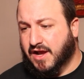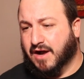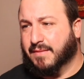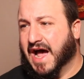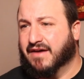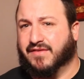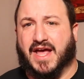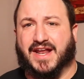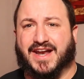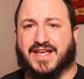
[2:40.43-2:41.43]
I haven't
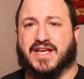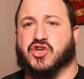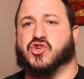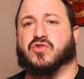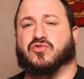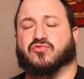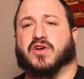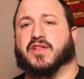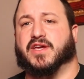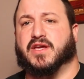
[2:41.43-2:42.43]
had any issues
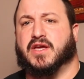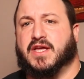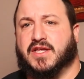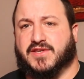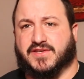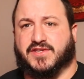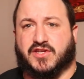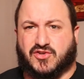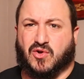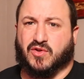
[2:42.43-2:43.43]
really since
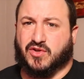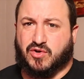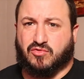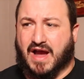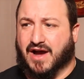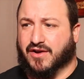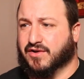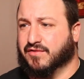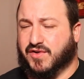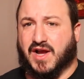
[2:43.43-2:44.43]
installing the new
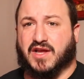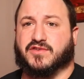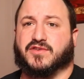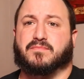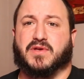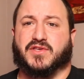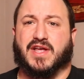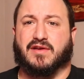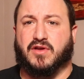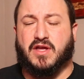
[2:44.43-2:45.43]
router. If you guys missed
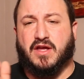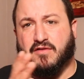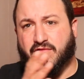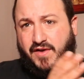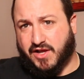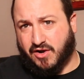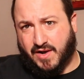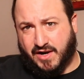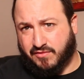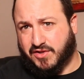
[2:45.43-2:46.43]
that video,
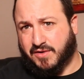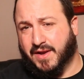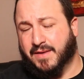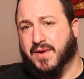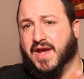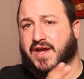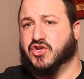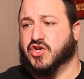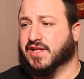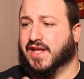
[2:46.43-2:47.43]
head over to the main page,
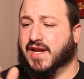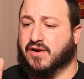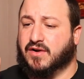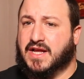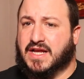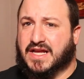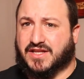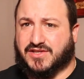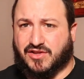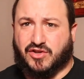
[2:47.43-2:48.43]
check that out.
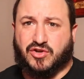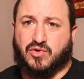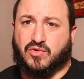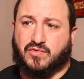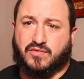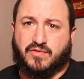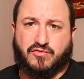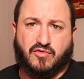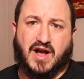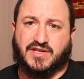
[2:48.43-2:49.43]
It's the new
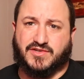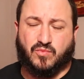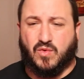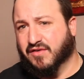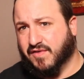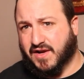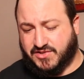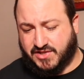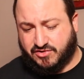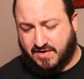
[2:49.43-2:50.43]
Verizon Wi-Fi
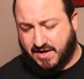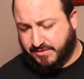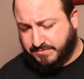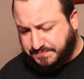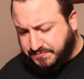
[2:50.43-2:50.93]
6 router.